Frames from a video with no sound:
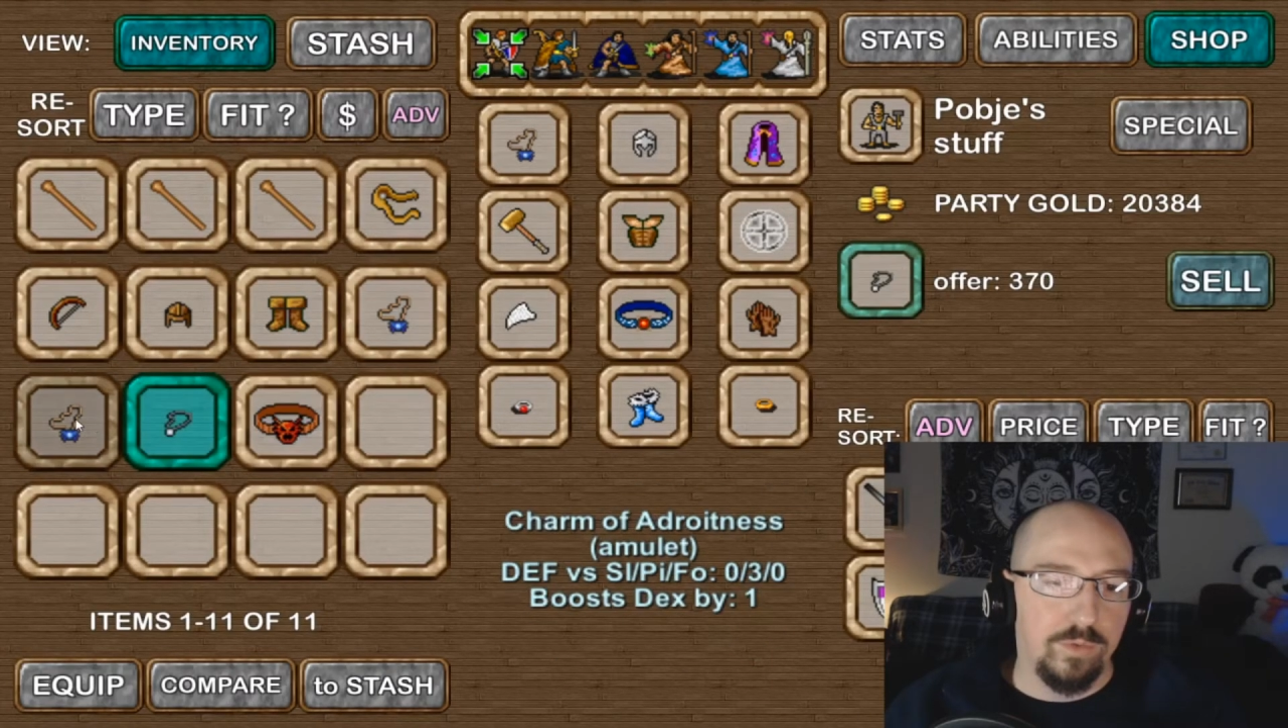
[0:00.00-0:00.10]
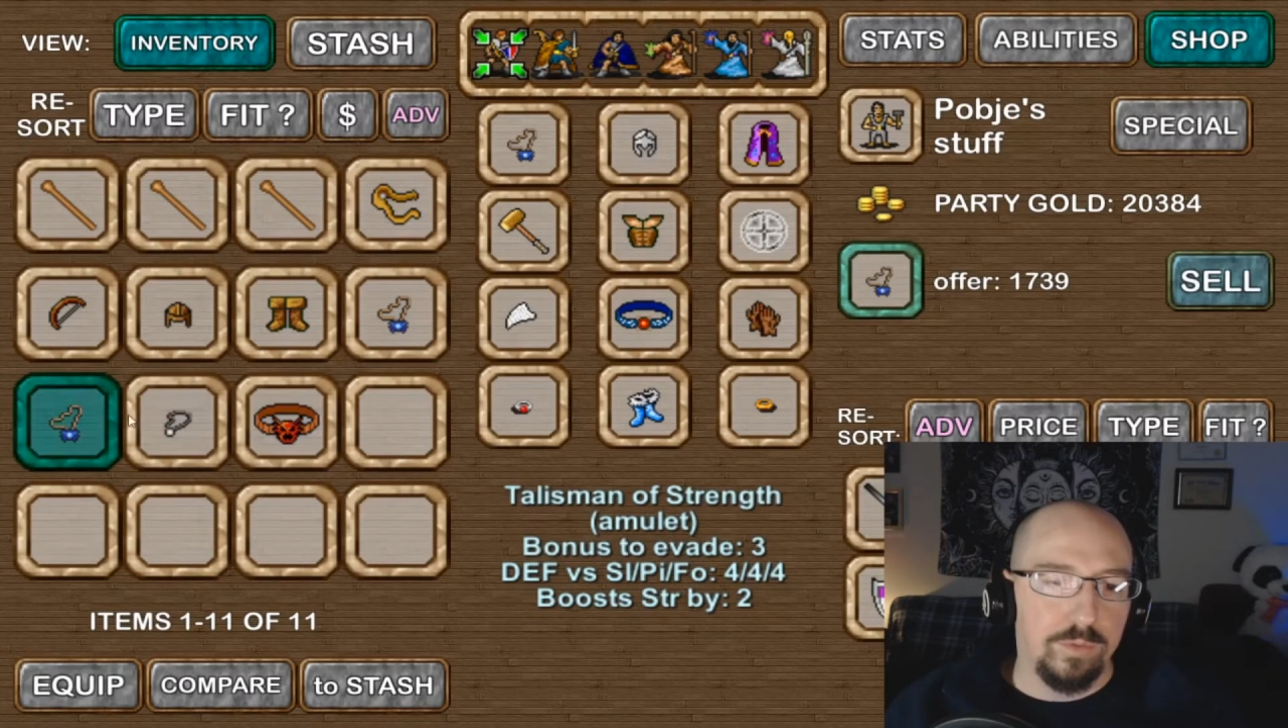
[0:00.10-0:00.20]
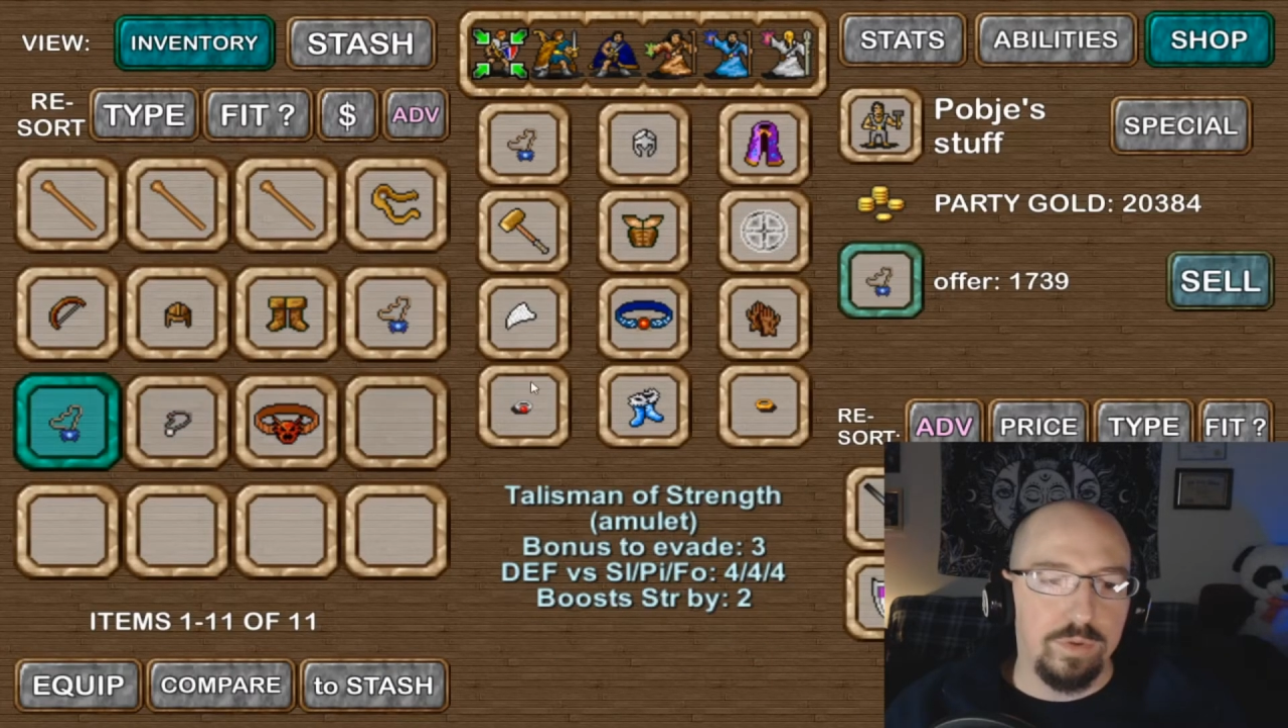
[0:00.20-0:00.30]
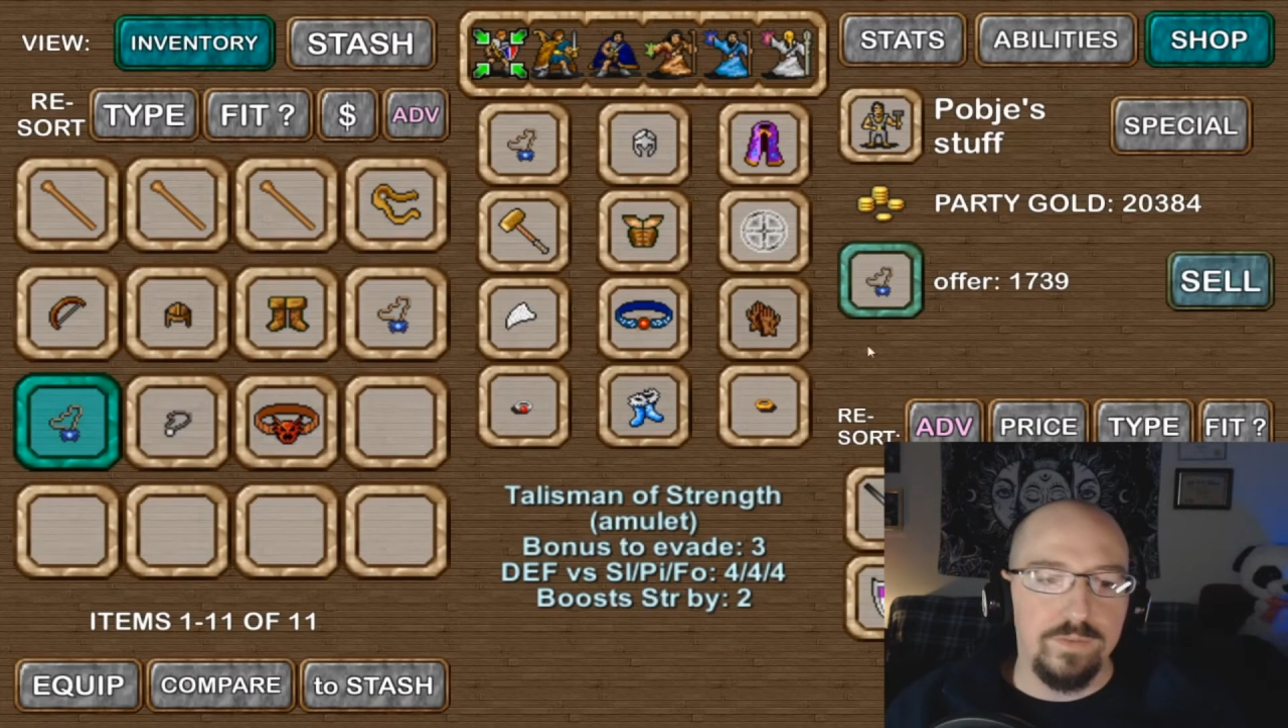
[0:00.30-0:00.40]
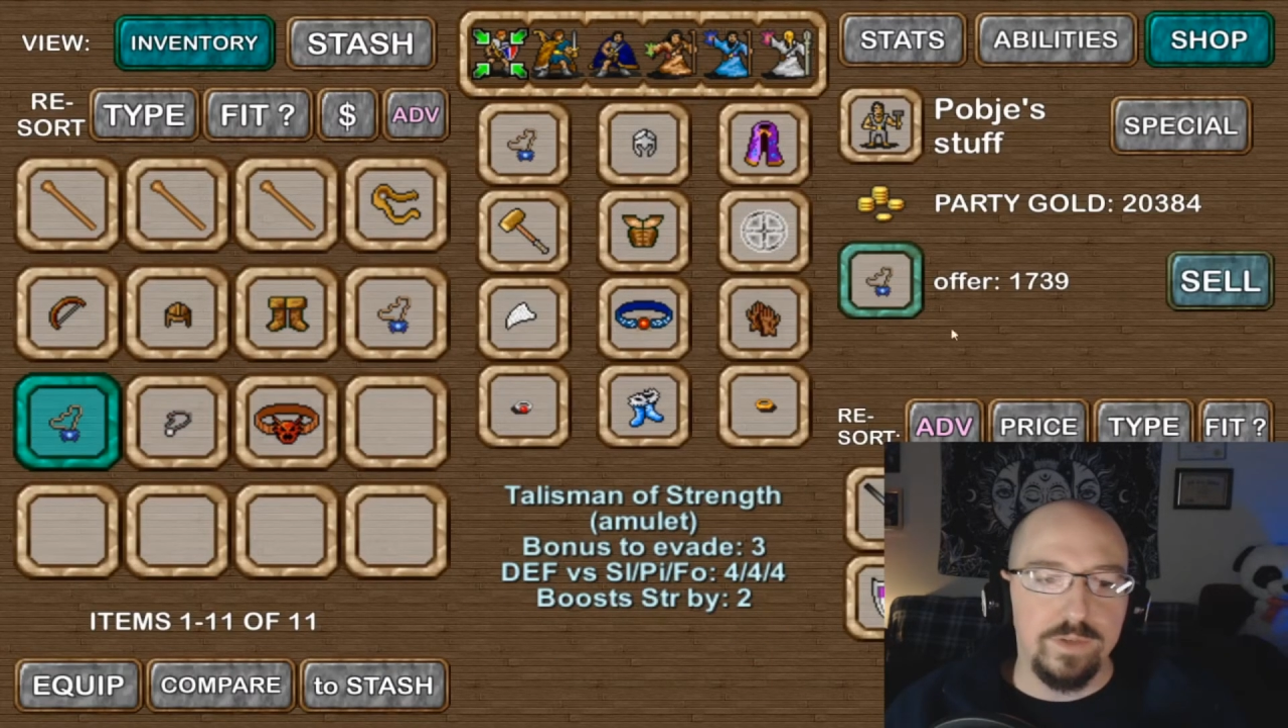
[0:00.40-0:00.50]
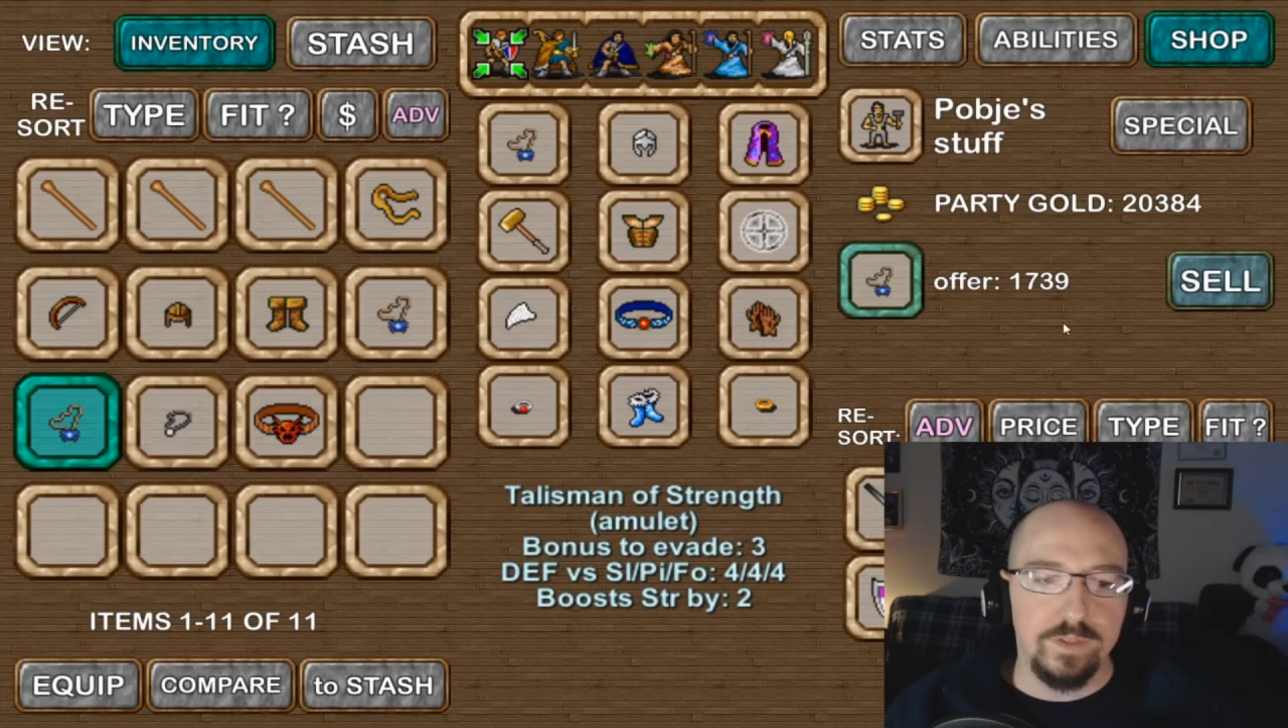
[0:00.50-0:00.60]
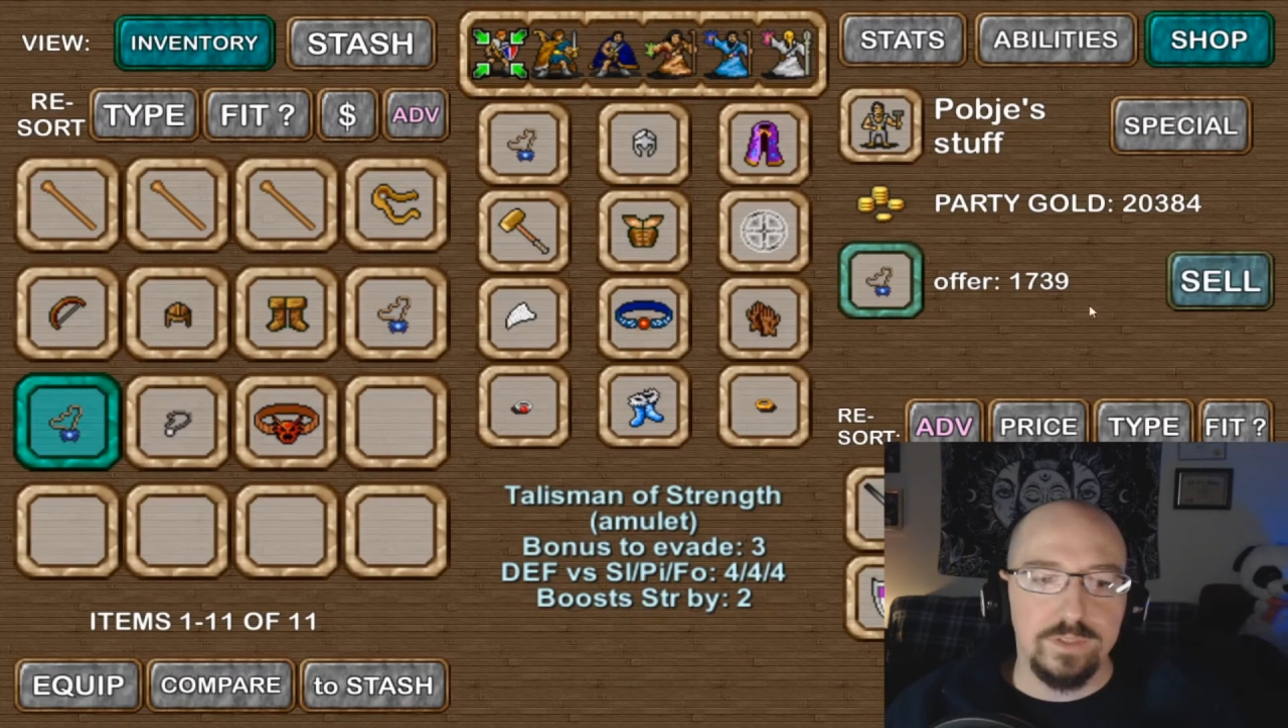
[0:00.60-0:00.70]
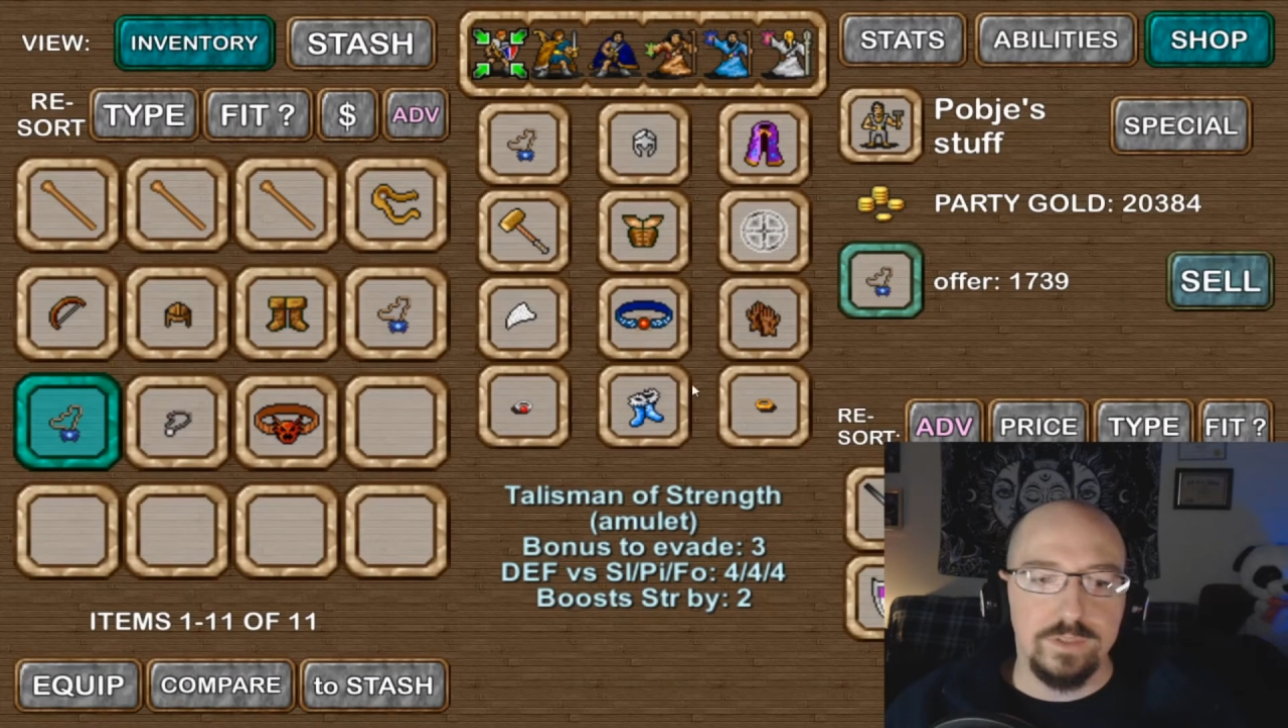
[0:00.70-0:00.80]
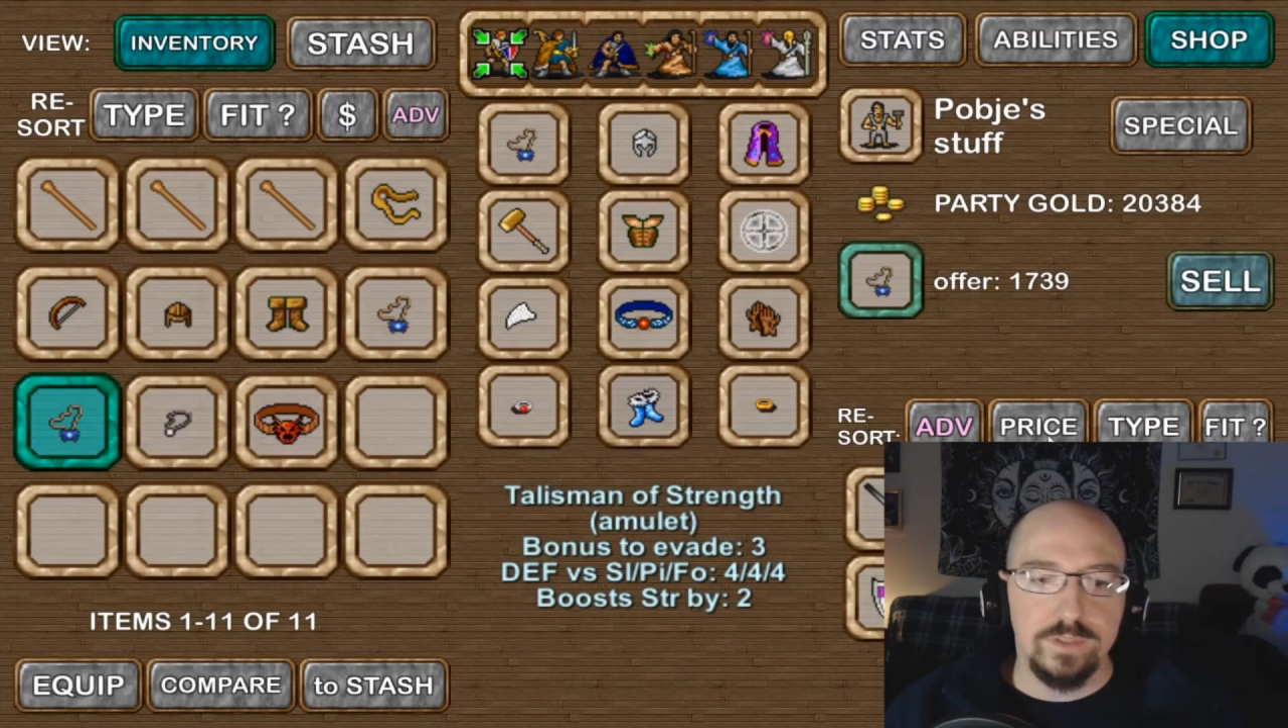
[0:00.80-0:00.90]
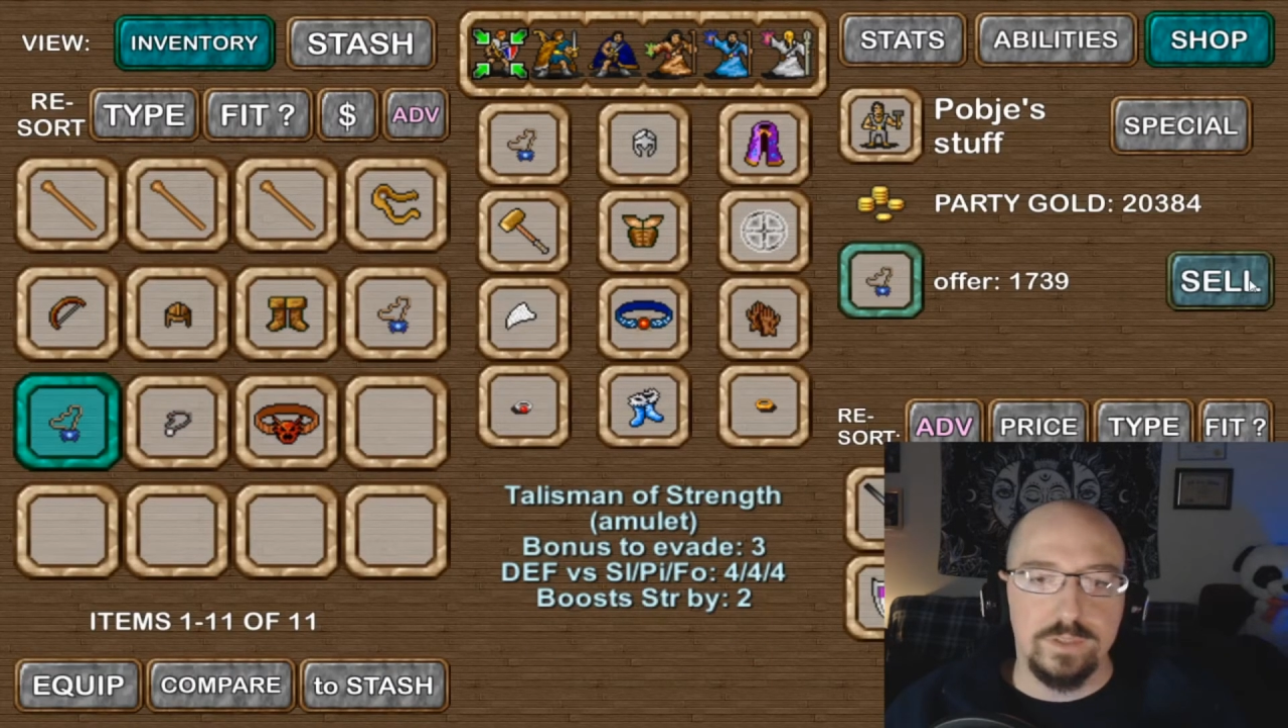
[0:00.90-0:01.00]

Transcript: prefixes.